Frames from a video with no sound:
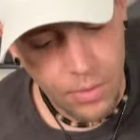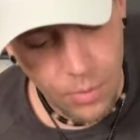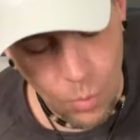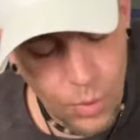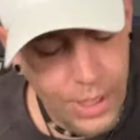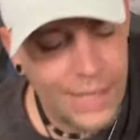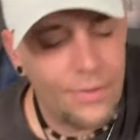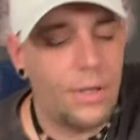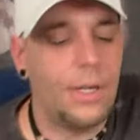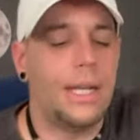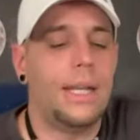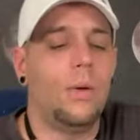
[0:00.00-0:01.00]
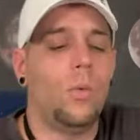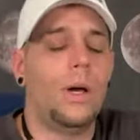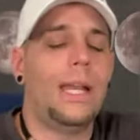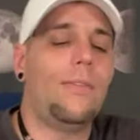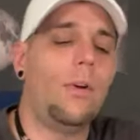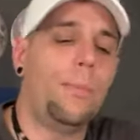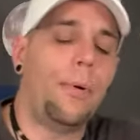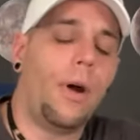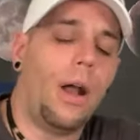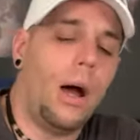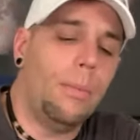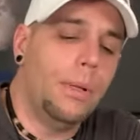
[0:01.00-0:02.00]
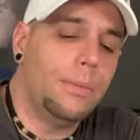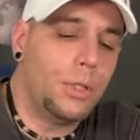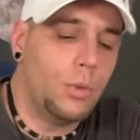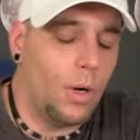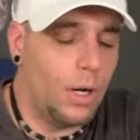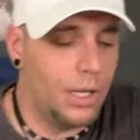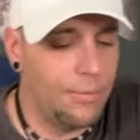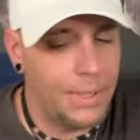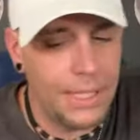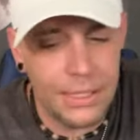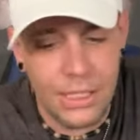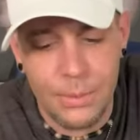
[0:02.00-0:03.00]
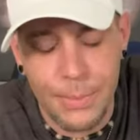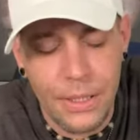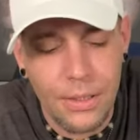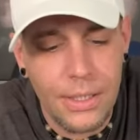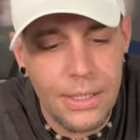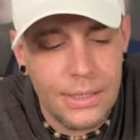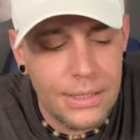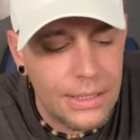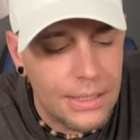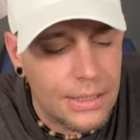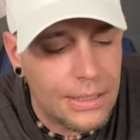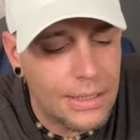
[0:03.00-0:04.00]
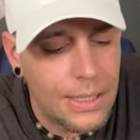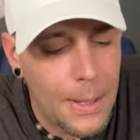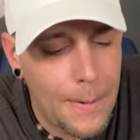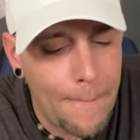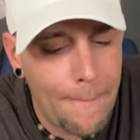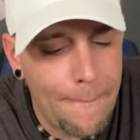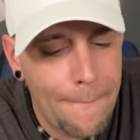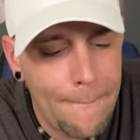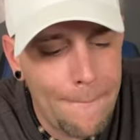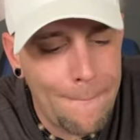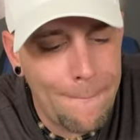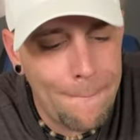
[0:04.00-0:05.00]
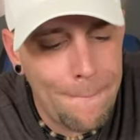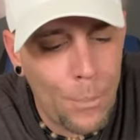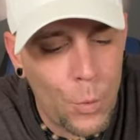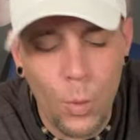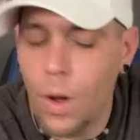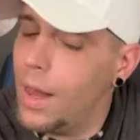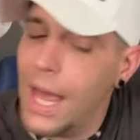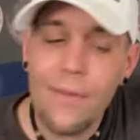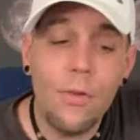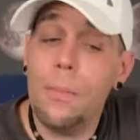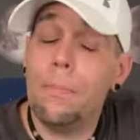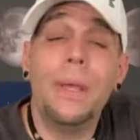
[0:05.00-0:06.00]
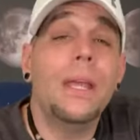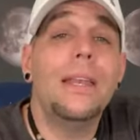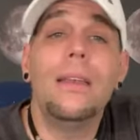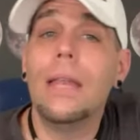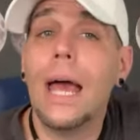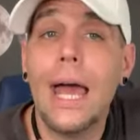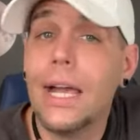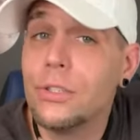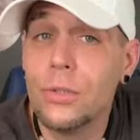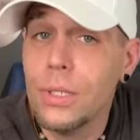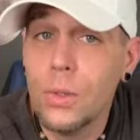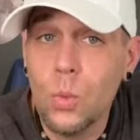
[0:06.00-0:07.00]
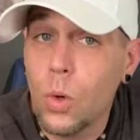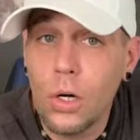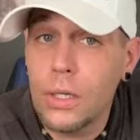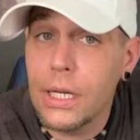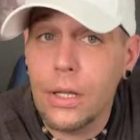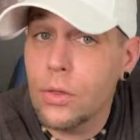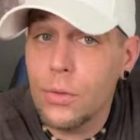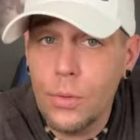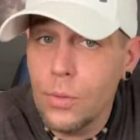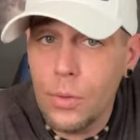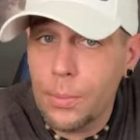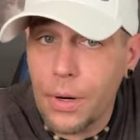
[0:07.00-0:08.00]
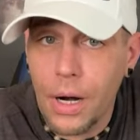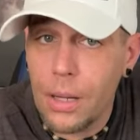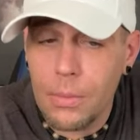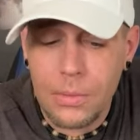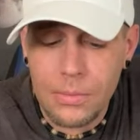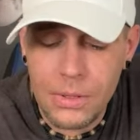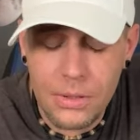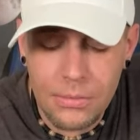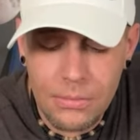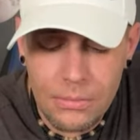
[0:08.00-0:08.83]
whatever problems you all have been experiencing, you all haven't been actually working through the problems.